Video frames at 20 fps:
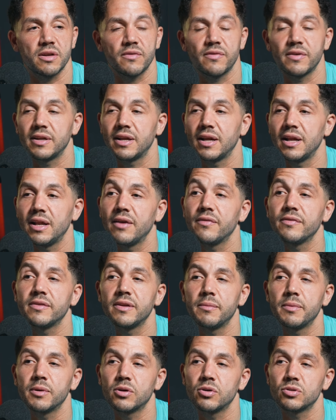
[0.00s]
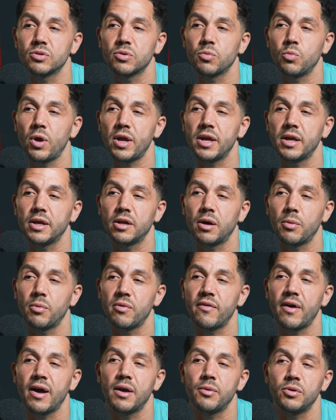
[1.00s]
I think they left it because waking up
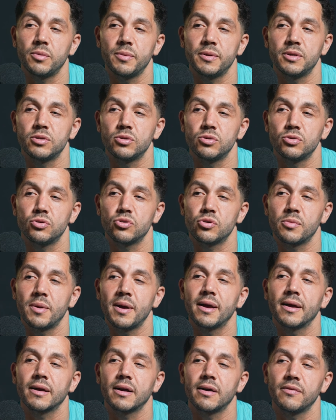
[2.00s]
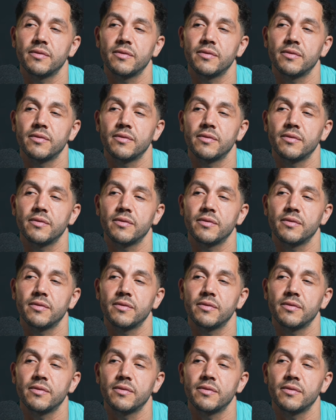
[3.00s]
without it would have been too traumatic.